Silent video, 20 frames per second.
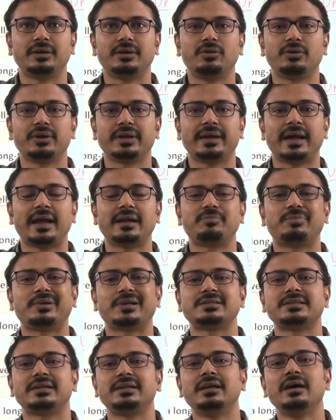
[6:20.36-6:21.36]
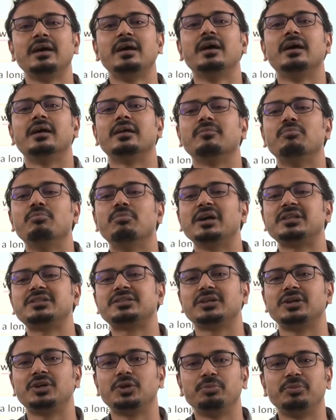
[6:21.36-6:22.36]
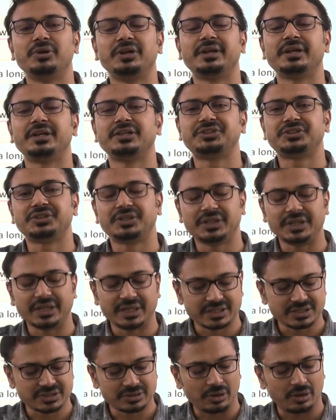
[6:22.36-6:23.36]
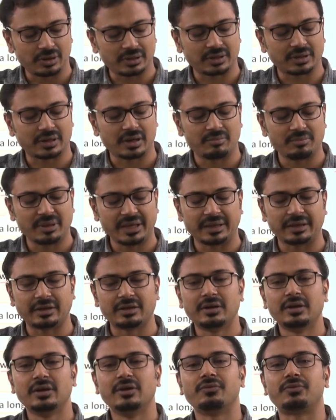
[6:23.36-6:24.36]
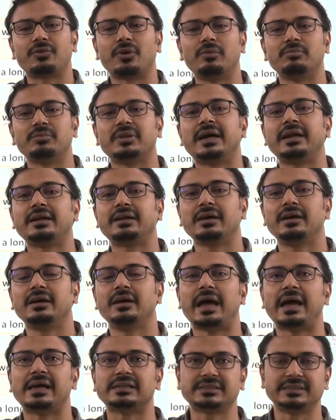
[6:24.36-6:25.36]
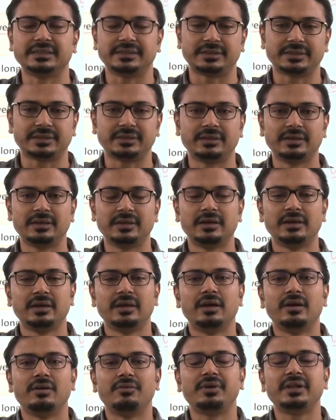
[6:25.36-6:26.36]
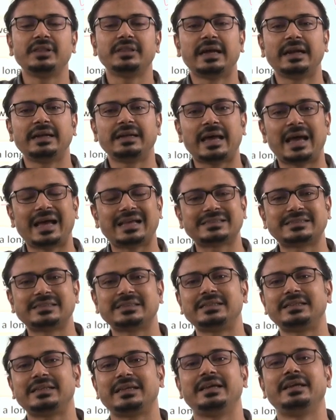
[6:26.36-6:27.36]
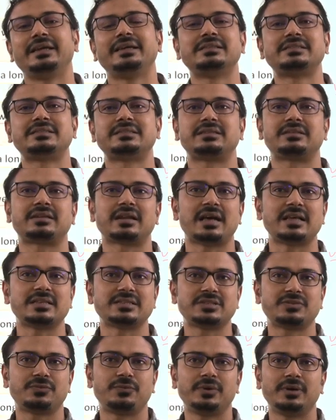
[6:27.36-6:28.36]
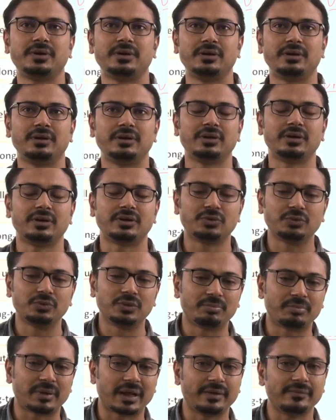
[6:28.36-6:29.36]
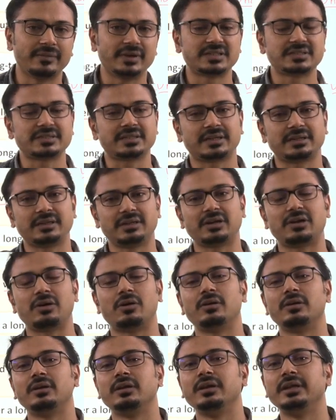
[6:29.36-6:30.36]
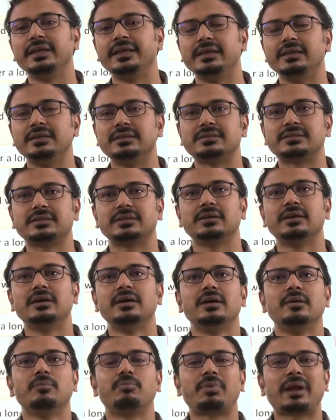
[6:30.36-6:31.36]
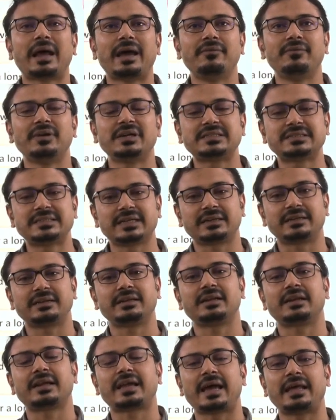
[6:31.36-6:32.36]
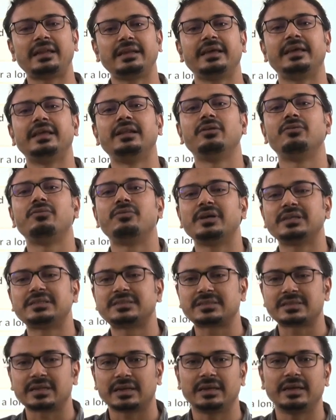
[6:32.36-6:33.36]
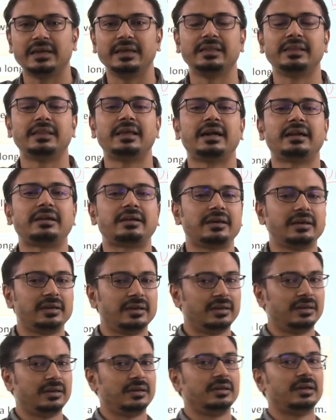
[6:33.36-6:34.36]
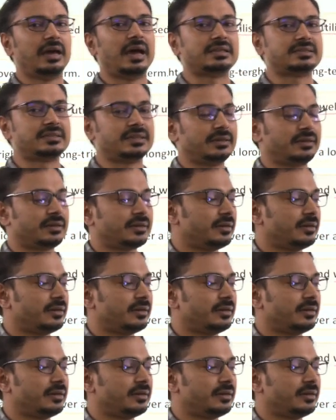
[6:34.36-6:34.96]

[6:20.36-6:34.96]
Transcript: Okay, at present uh, much remuneration is not coming from that asset. When that asset is transferred to the private sector on lease, private sector can invest in that asset